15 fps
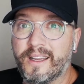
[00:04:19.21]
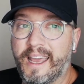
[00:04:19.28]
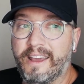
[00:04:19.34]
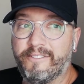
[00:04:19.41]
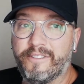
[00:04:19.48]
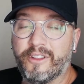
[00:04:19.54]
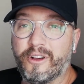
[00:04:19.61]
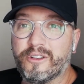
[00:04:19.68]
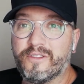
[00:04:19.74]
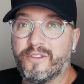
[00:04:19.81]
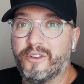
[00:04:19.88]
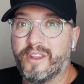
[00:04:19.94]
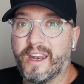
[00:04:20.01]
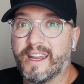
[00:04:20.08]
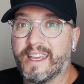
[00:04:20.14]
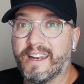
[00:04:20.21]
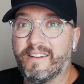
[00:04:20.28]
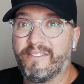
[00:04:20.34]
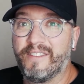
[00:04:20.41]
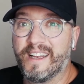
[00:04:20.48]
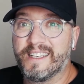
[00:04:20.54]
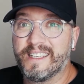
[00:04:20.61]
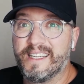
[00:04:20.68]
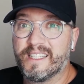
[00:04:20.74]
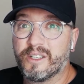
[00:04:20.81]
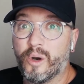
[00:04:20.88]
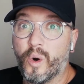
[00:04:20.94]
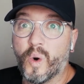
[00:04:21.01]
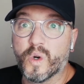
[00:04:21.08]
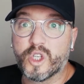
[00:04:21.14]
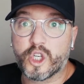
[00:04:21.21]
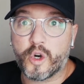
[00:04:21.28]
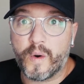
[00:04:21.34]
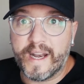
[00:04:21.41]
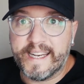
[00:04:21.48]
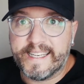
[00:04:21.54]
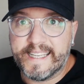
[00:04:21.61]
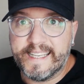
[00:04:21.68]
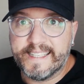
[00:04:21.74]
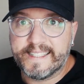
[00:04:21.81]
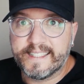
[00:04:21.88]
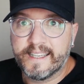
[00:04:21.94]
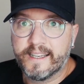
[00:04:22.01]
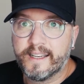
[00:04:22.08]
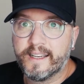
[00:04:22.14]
And for those of you that are getting Ventis or Trenties,